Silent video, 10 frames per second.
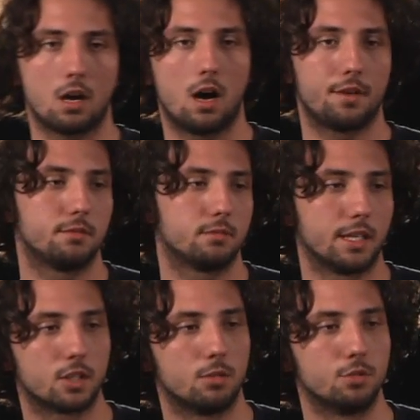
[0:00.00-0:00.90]
taught
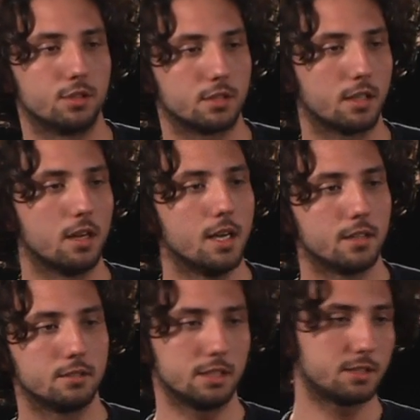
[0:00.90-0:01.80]
in the community.
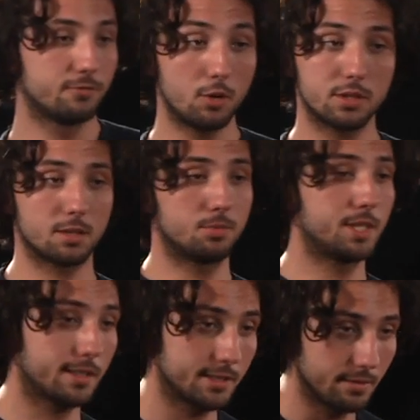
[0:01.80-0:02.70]
It's very
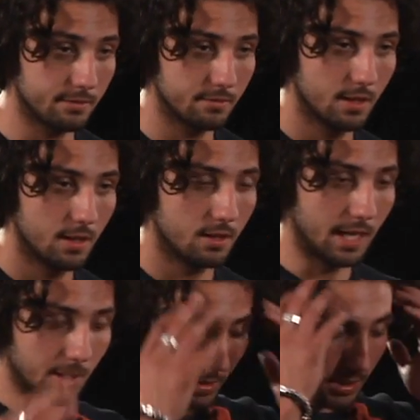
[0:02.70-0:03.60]
subjective.
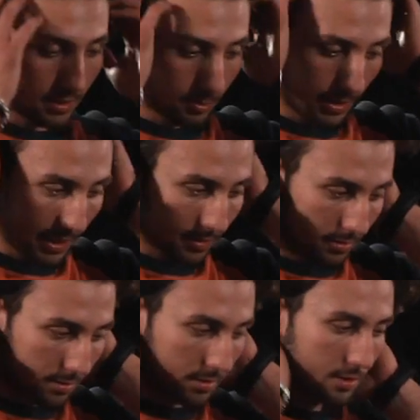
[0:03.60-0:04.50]
Like, we get
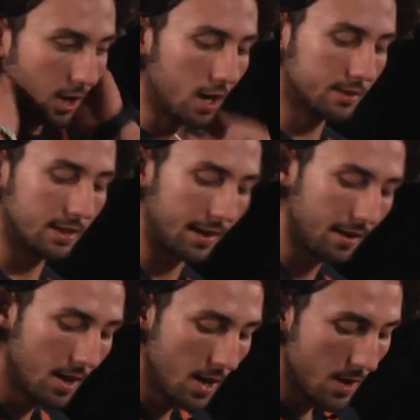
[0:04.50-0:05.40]
taught
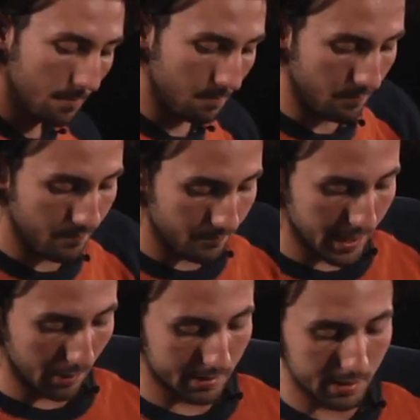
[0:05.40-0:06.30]
that
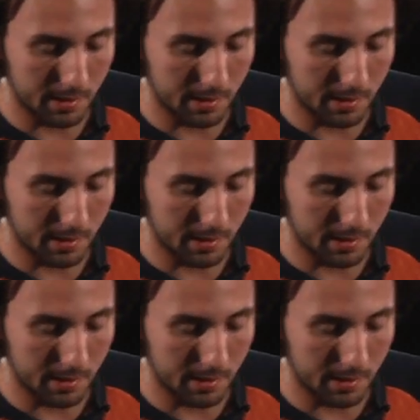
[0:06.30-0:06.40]
there is